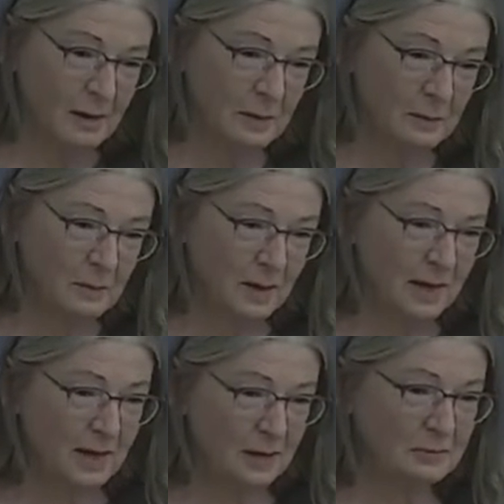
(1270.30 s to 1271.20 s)

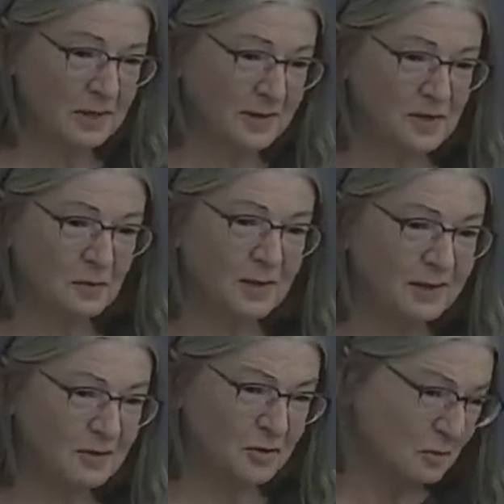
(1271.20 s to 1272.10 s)
Um, I'll read this one
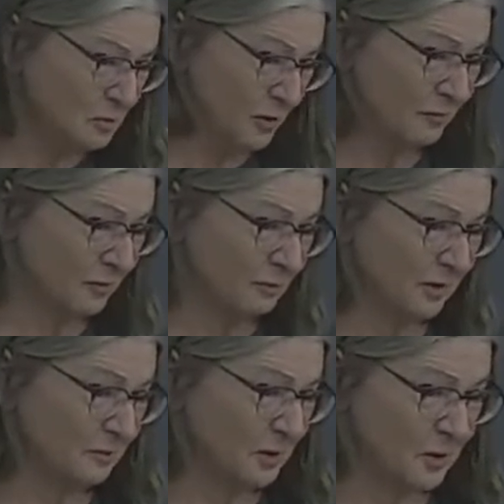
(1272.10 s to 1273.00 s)
and two more
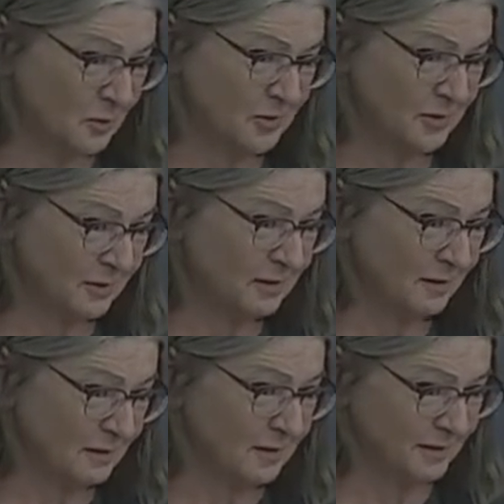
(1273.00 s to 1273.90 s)
from Unbeknownst.
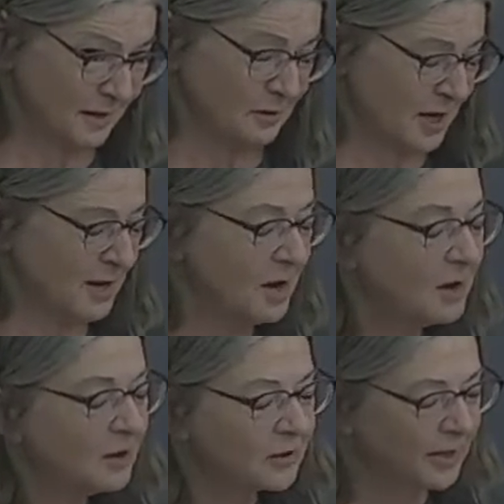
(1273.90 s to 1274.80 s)
Is that okay?
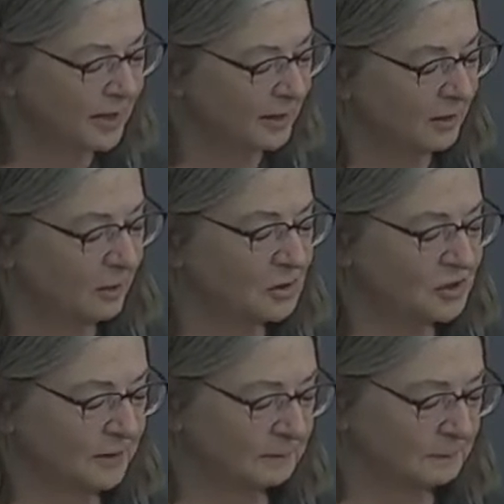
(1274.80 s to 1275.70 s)
Okay,
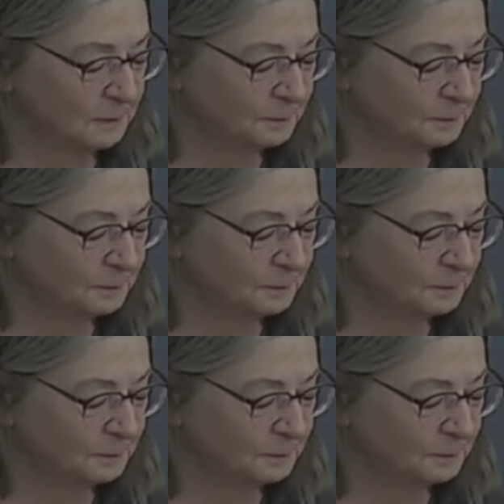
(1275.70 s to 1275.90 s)
Ocean.